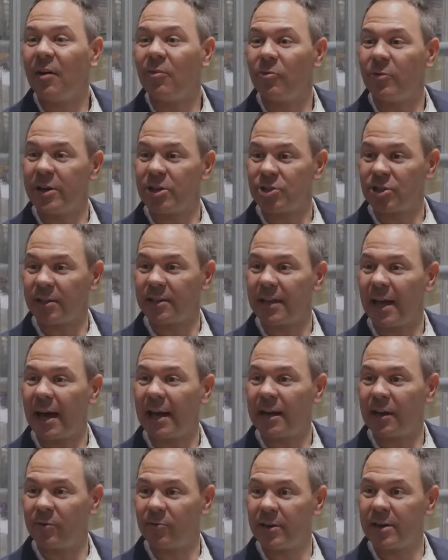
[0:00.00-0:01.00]
reaching
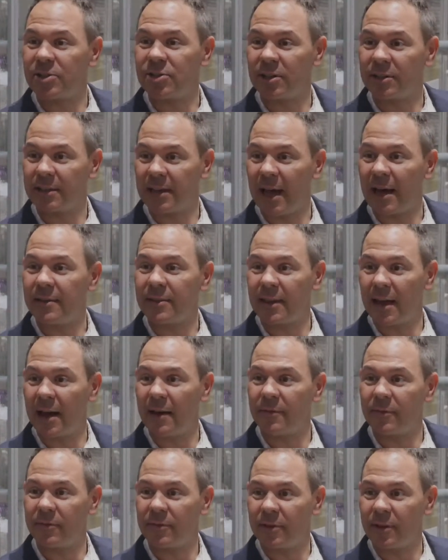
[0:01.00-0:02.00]
that reaching that
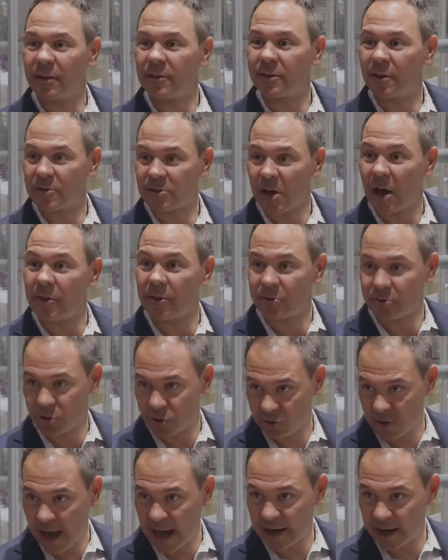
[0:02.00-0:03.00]
that, that those other
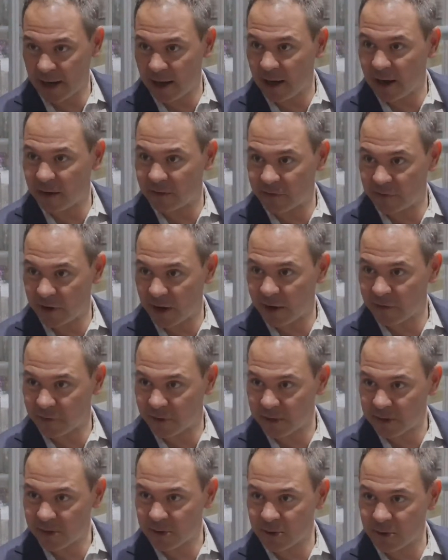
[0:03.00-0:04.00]
strata of, sure. of
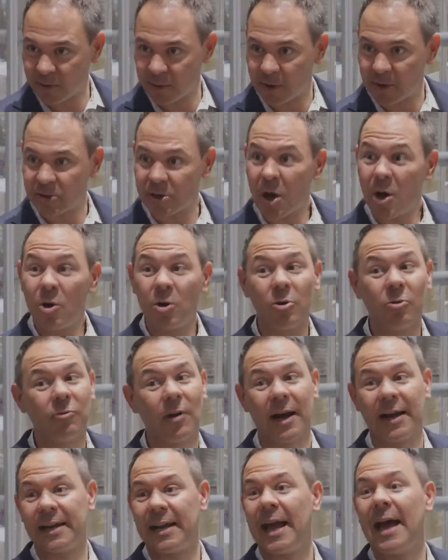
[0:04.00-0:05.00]
consumers who
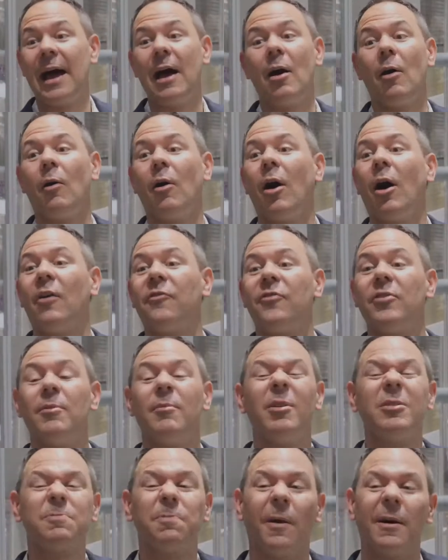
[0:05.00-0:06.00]
right now are for the
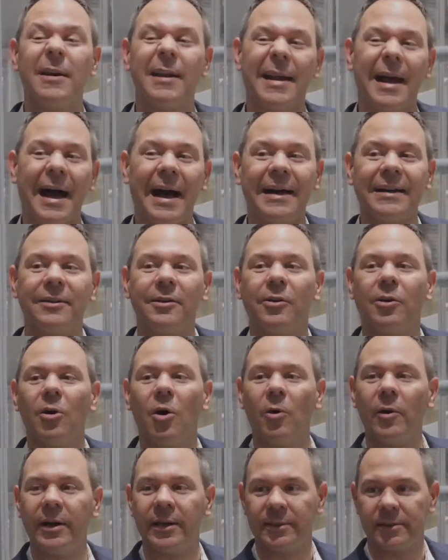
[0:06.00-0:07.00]
most part not
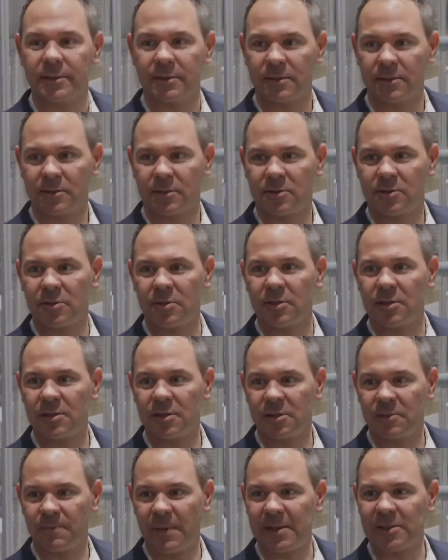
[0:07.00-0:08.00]
going to the
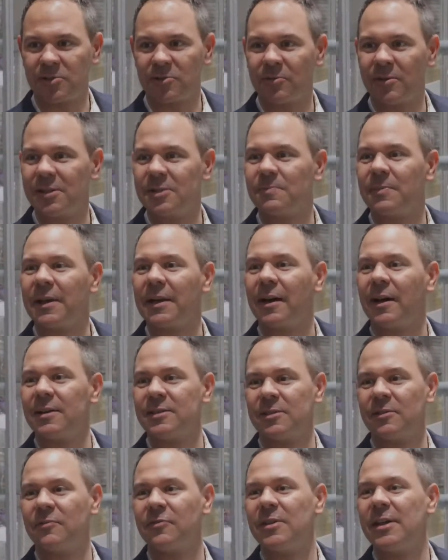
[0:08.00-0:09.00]
dispensaries
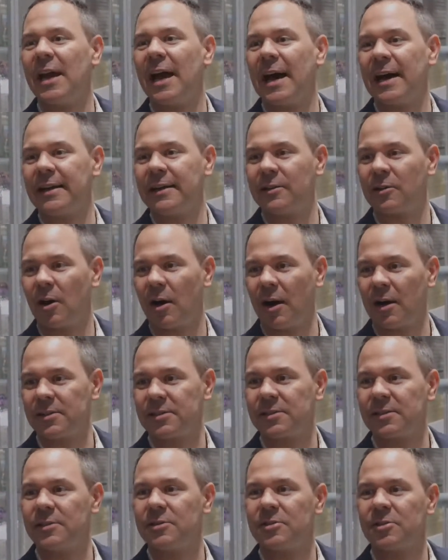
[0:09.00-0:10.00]
because of the added
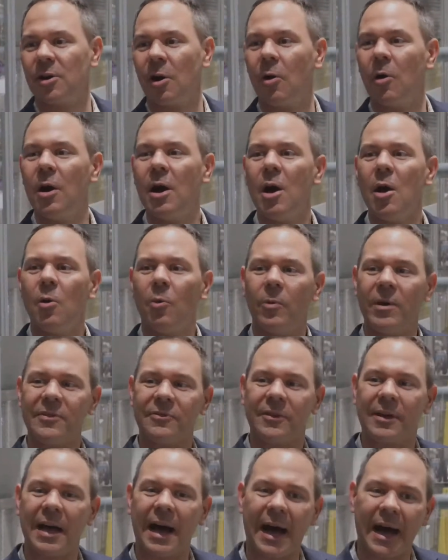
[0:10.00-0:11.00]
cost. And so
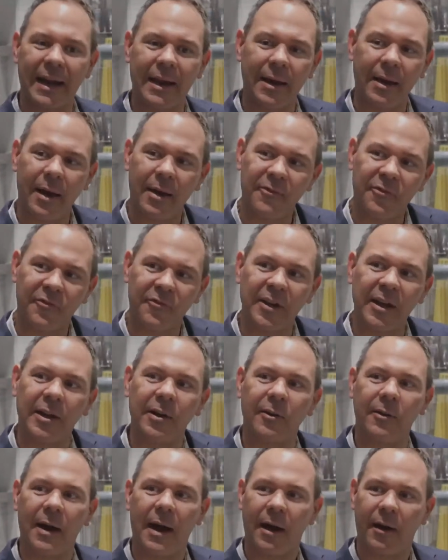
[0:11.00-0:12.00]
we've got to
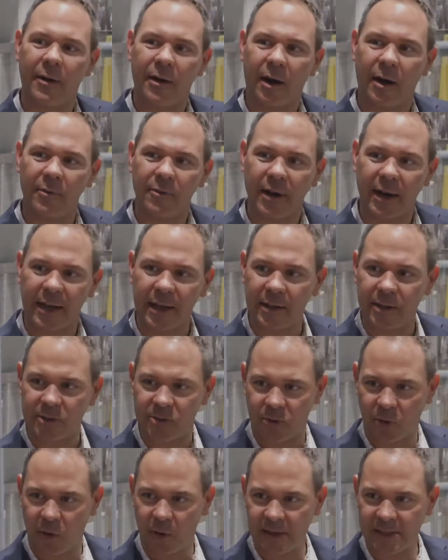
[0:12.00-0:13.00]
figure out our
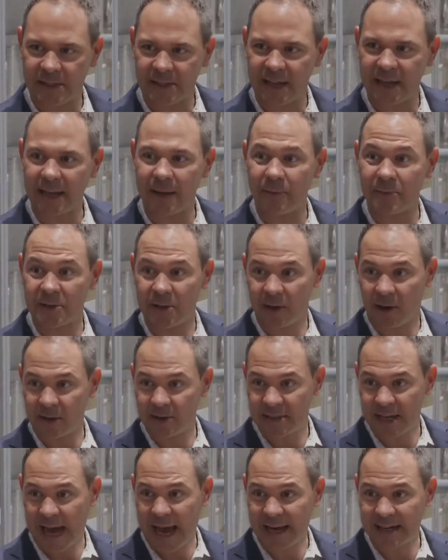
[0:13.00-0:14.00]
regulatory schemes and our
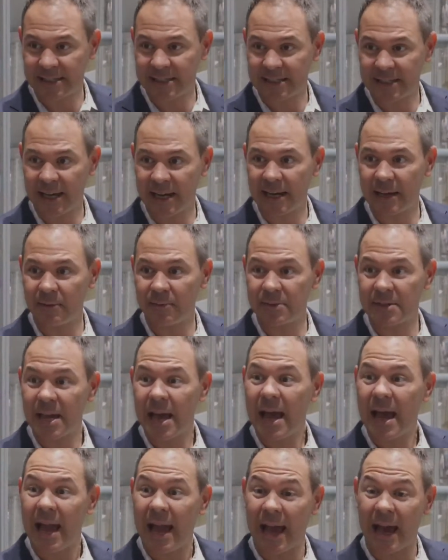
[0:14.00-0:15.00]
tax schemes
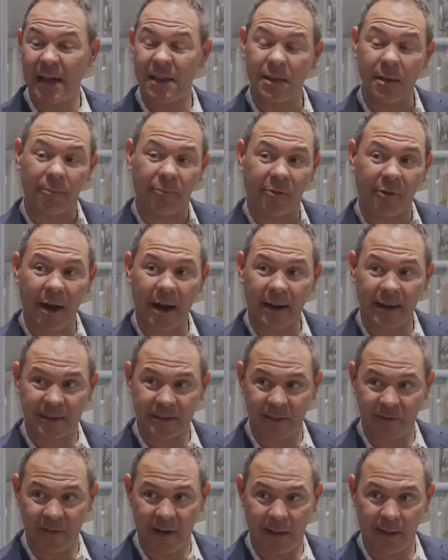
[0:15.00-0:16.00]
right. and the product
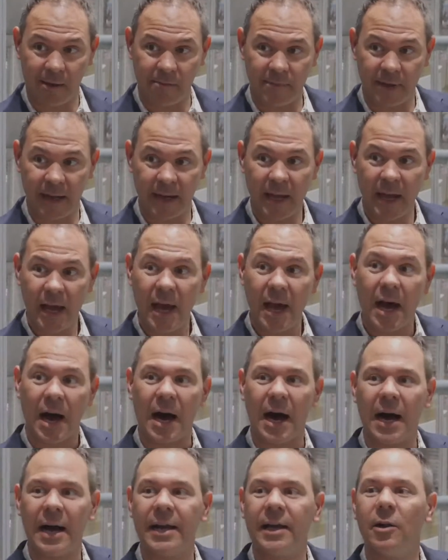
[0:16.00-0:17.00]
development
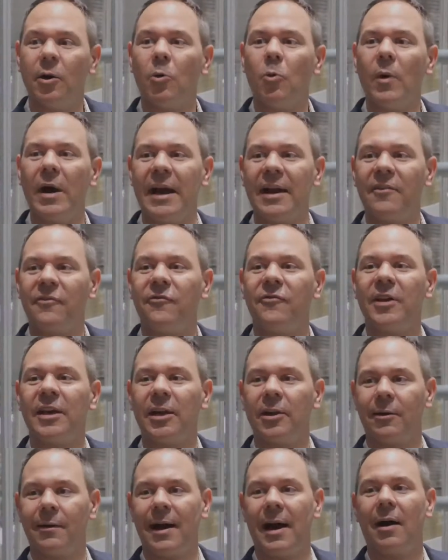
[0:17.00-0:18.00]
uh, in a way to
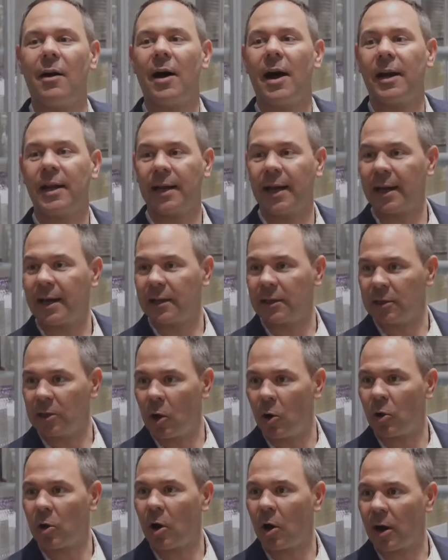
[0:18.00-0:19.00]
figure out how to get a
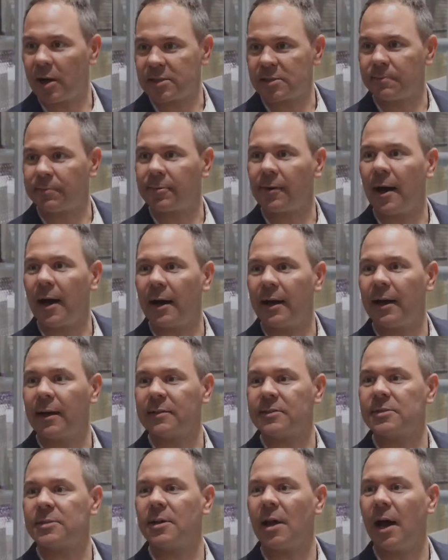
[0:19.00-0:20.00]
low cost product
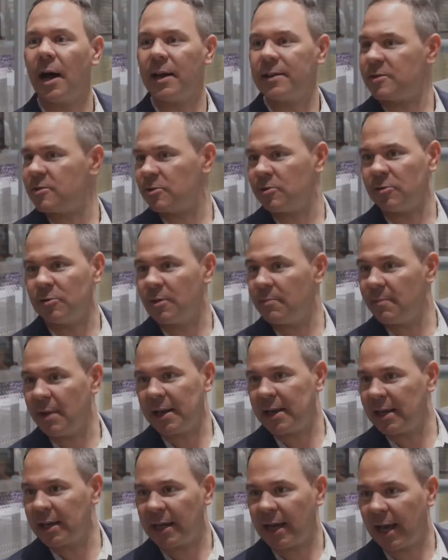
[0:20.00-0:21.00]
uh, to the
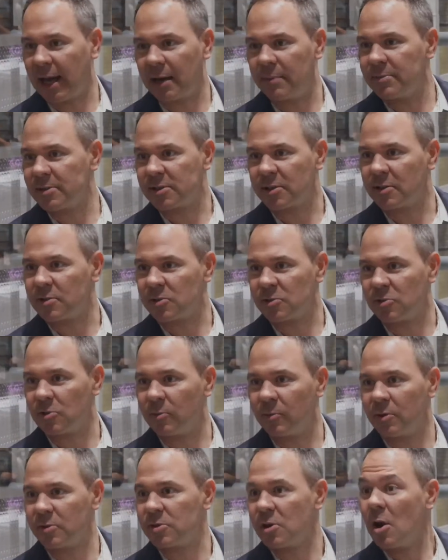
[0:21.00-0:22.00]
many cannabis
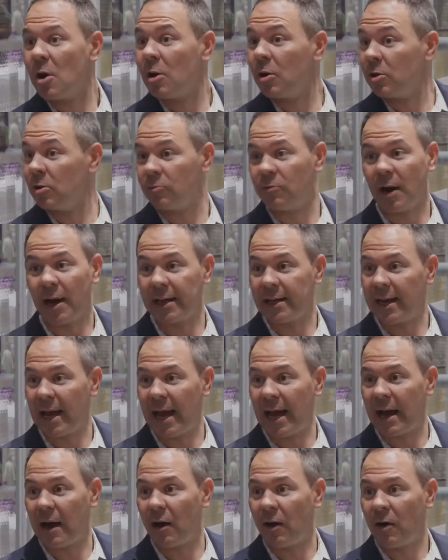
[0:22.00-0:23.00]
consumers who right
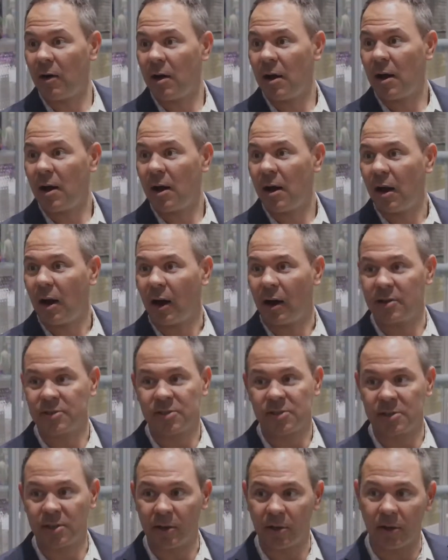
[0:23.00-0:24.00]
now are
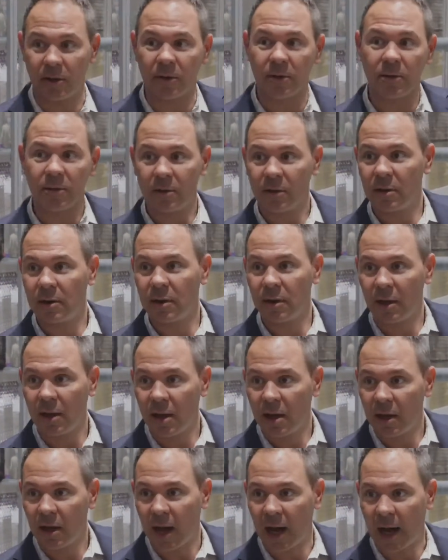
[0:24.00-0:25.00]
still,
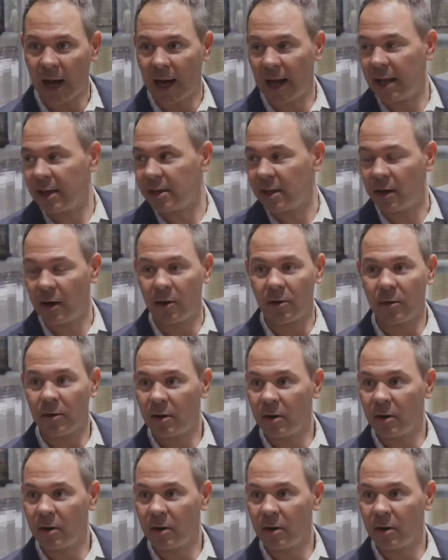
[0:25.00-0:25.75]
uh, you know,